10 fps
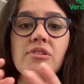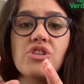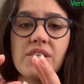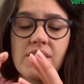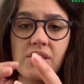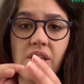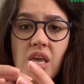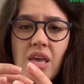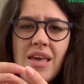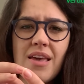just
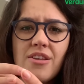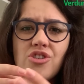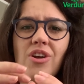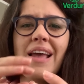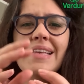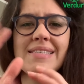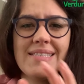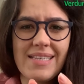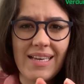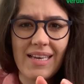try and
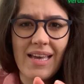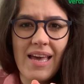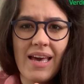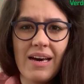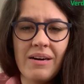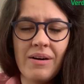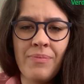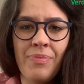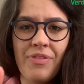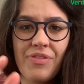see
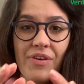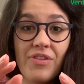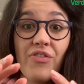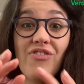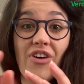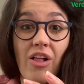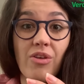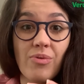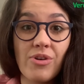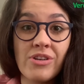the
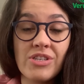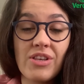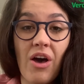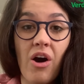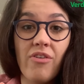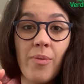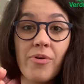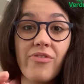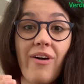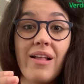followers of a
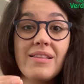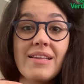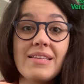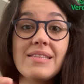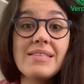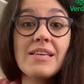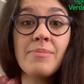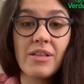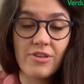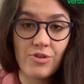profile that is
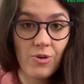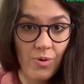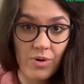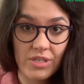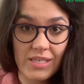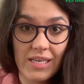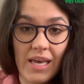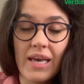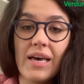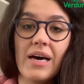similar to yours.
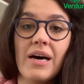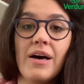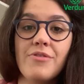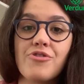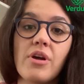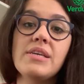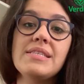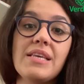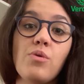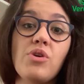Try and
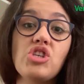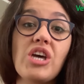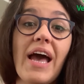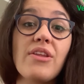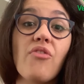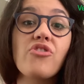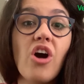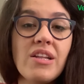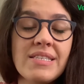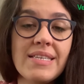see which kind of
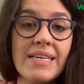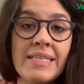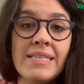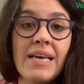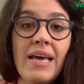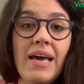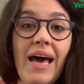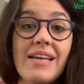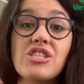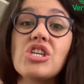content
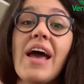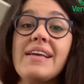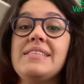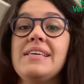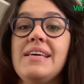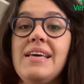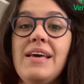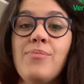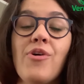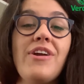attracts
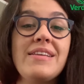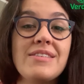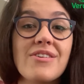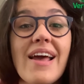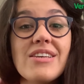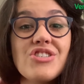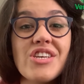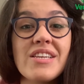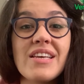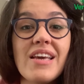more
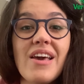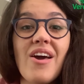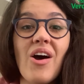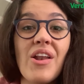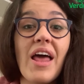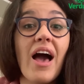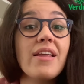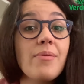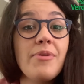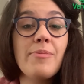interaction on
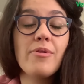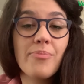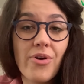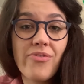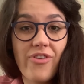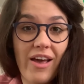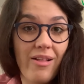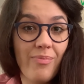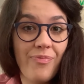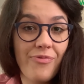other people's
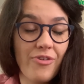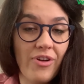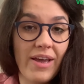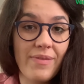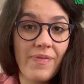profile, right?